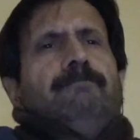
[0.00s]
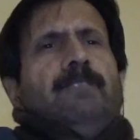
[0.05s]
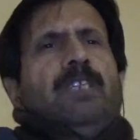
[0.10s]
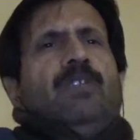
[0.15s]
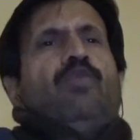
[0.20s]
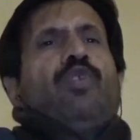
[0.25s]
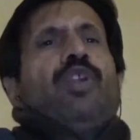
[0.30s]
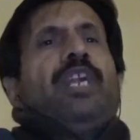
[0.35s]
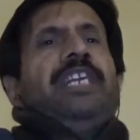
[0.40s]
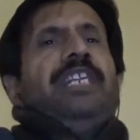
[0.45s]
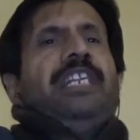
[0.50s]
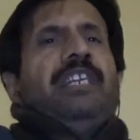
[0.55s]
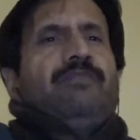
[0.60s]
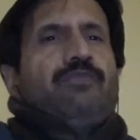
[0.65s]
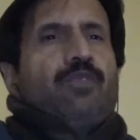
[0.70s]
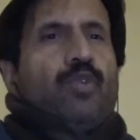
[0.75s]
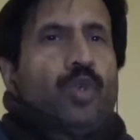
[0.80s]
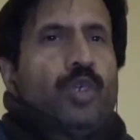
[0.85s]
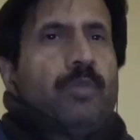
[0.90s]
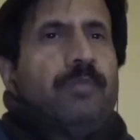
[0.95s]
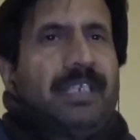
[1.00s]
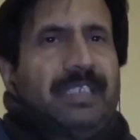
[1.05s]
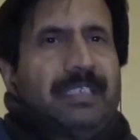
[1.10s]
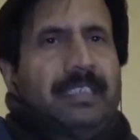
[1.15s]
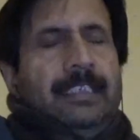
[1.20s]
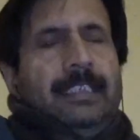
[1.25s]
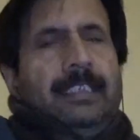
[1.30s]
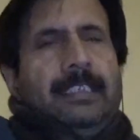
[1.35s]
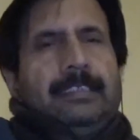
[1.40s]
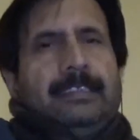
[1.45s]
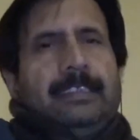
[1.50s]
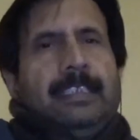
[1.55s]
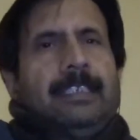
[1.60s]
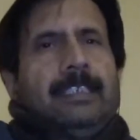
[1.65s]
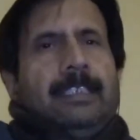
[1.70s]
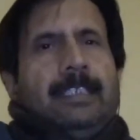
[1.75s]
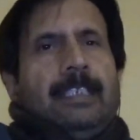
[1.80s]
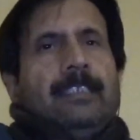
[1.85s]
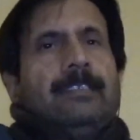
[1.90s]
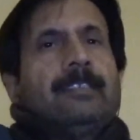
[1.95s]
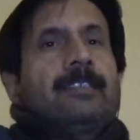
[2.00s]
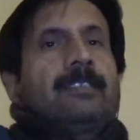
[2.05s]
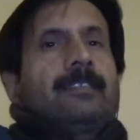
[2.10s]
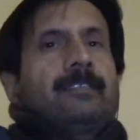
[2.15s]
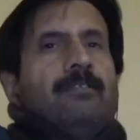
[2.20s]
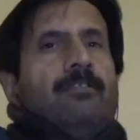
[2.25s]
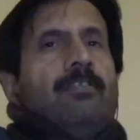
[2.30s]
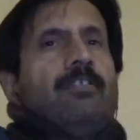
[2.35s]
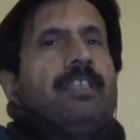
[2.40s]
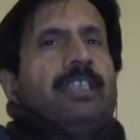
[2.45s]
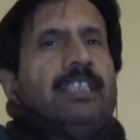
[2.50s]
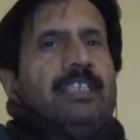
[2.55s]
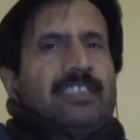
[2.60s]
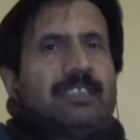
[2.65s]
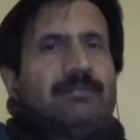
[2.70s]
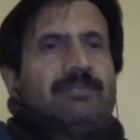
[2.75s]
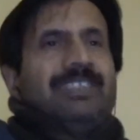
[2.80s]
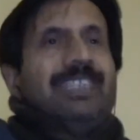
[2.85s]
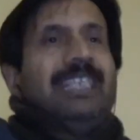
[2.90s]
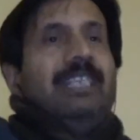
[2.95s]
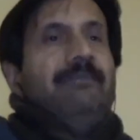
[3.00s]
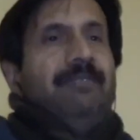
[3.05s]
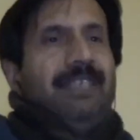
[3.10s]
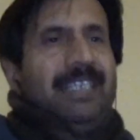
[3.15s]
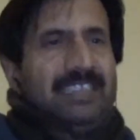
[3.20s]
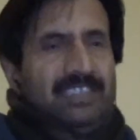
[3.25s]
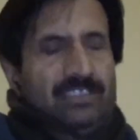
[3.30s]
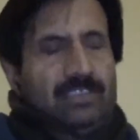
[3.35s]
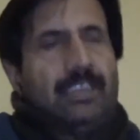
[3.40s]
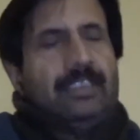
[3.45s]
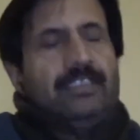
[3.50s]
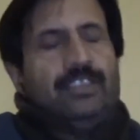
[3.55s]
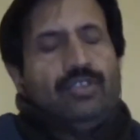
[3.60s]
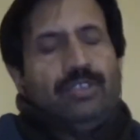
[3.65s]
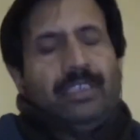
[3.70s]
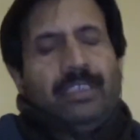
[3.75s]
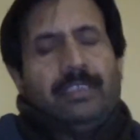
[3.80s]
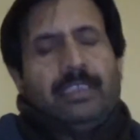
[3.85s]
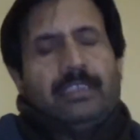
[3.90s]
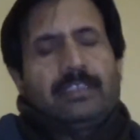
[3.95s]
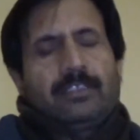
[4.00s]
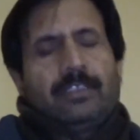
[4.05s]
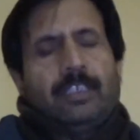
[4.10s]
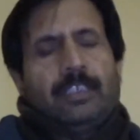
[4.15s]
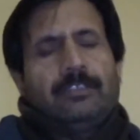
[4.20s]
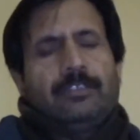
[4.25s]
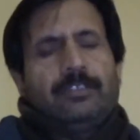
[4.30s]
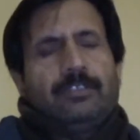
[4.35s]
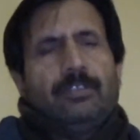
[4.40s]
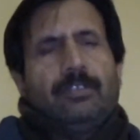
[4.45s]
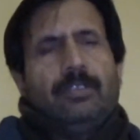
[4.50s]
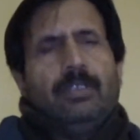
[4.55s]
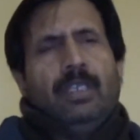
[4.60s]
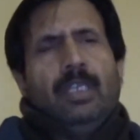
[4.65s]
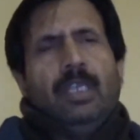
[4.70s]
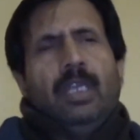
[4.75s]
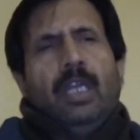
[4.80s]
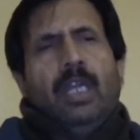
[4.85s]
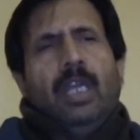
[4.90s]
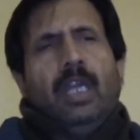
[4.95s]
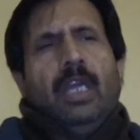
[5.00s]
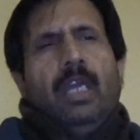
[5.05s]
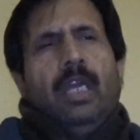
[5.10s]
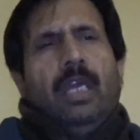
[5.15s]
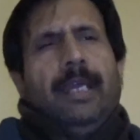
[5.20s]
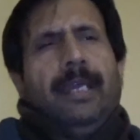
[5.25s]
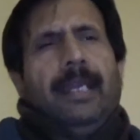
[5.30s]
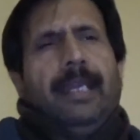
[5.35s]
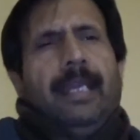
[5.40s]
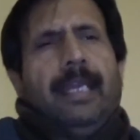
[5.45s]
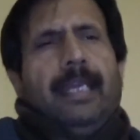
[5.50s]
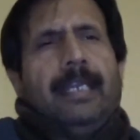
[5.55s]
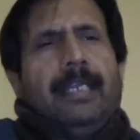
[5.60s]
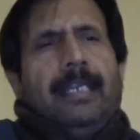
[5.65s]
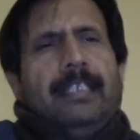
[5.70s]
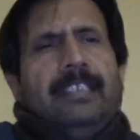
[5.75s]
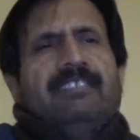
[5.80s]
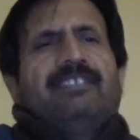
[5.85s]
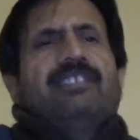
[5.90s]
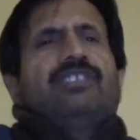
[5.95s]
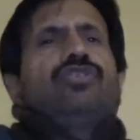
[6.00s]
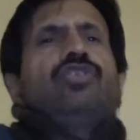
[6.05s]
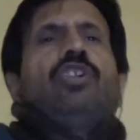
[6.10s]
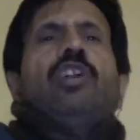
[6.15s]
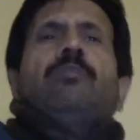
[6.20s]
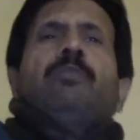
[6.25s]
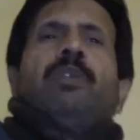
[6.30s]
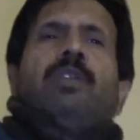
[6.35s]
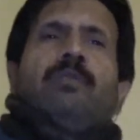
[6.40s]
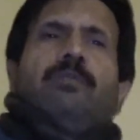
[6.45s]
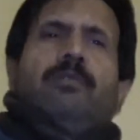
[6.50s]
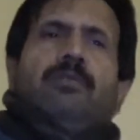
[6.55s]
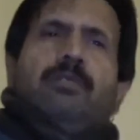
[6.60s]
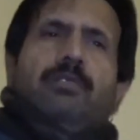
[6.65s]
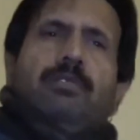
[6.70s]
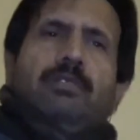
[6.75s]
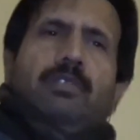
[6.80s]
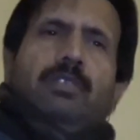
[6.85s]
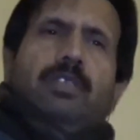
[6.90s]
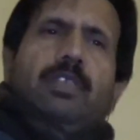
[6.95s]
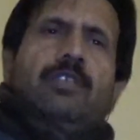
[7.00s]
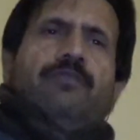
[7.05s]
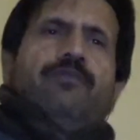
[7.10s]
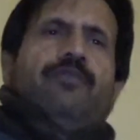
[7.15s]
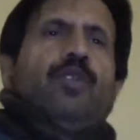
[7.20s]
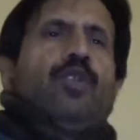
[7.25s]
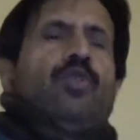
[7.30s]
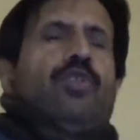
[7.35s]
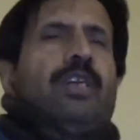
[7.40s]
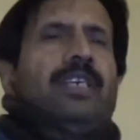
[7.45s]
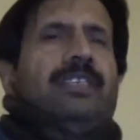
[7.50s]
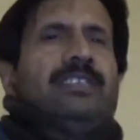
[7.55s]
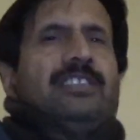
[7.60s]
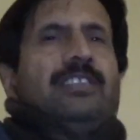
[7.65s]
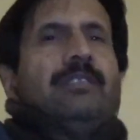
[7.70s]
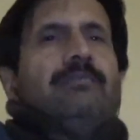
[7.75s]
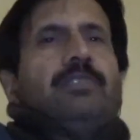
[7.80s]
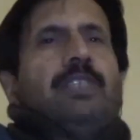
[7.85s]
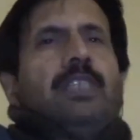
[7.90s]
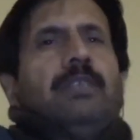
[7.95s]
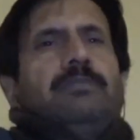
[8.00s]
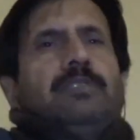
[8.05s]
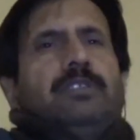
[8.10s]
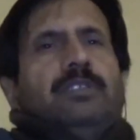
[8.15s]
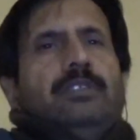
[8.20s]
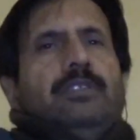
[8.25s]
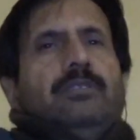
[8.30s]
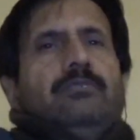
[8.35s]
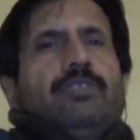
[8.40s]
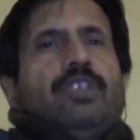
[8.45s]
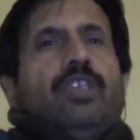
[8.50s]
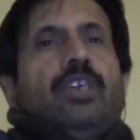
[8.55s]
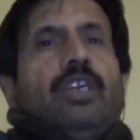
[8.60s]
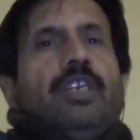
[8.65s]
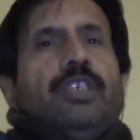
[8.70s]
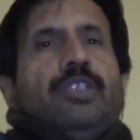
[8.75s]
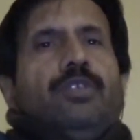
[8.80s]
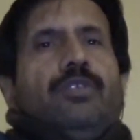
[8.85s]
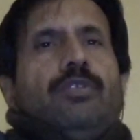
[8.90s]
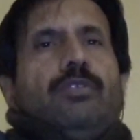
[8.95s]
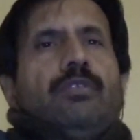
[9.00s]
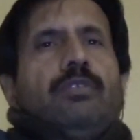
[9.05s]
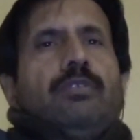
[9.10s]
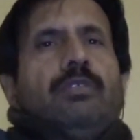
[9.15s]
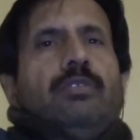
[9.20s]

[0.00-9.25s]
a variety of good bacteria and the other organisms live inside your intestines, And this is normal flora and sometimes called your